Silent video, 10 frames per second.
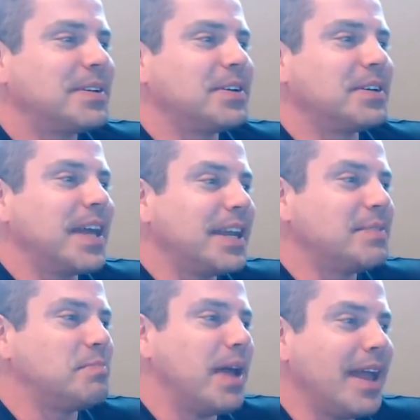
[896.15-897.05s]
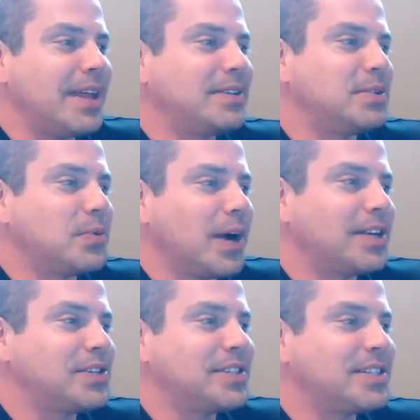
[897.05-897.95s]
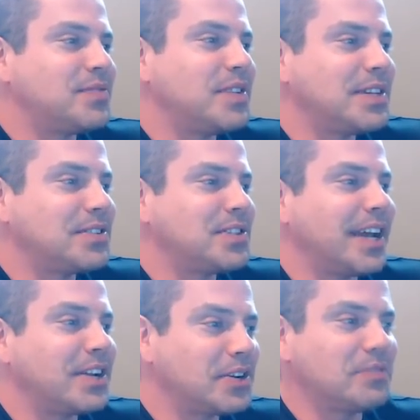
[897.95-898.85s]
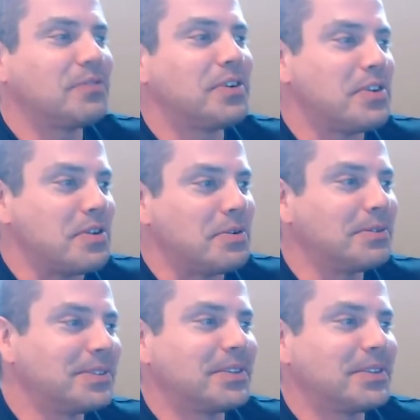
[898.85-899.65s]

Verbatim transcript: You're getting paid to watch this video chat. Good for you.